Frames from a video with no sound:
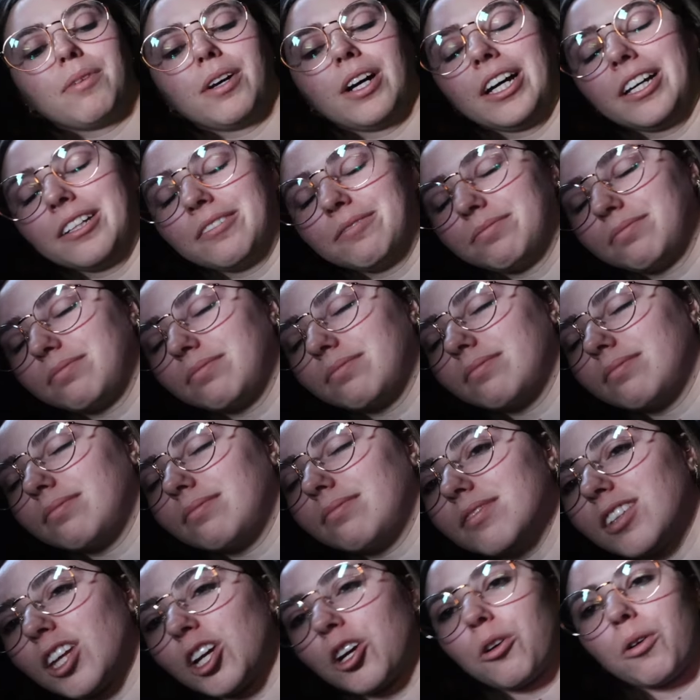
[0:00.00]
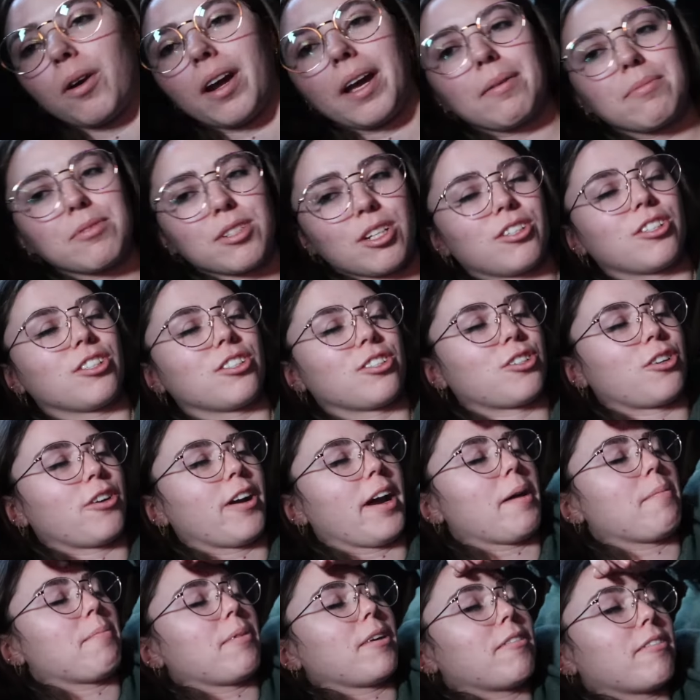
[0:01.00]
but the cramps are just
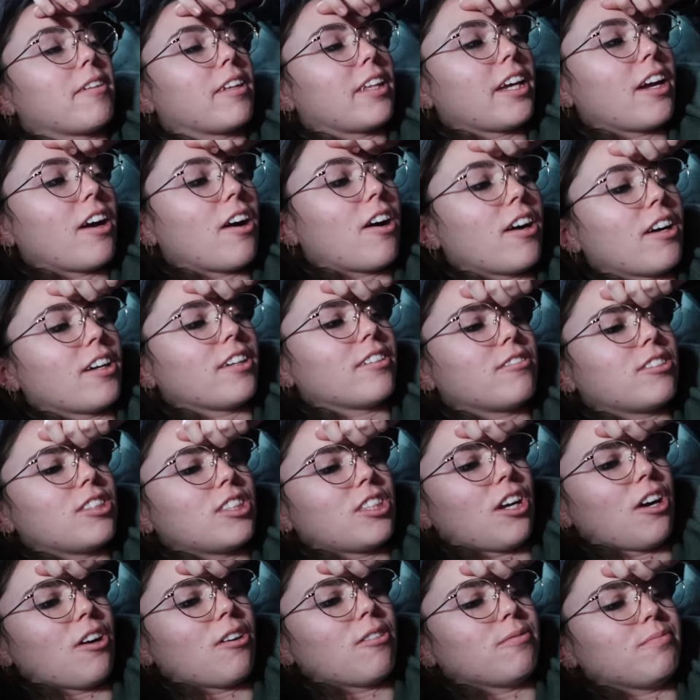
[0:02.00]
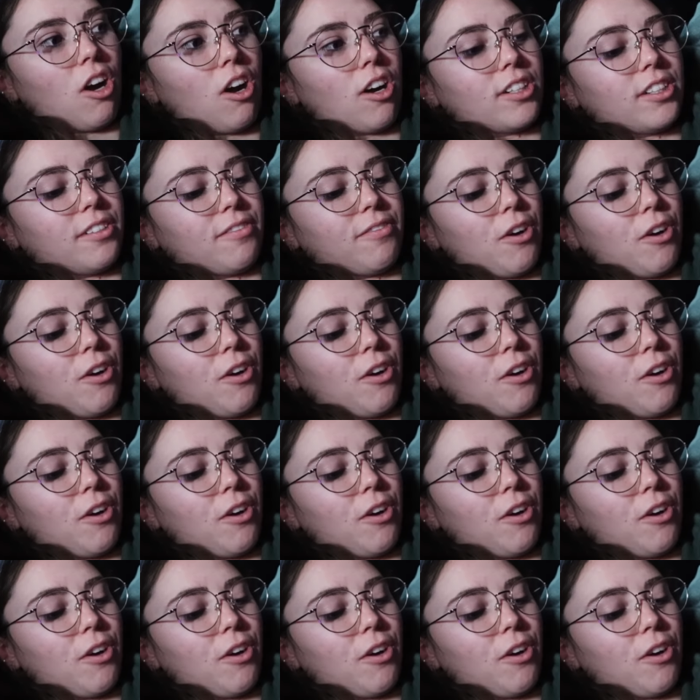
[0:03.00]
cramping really hard, so hard to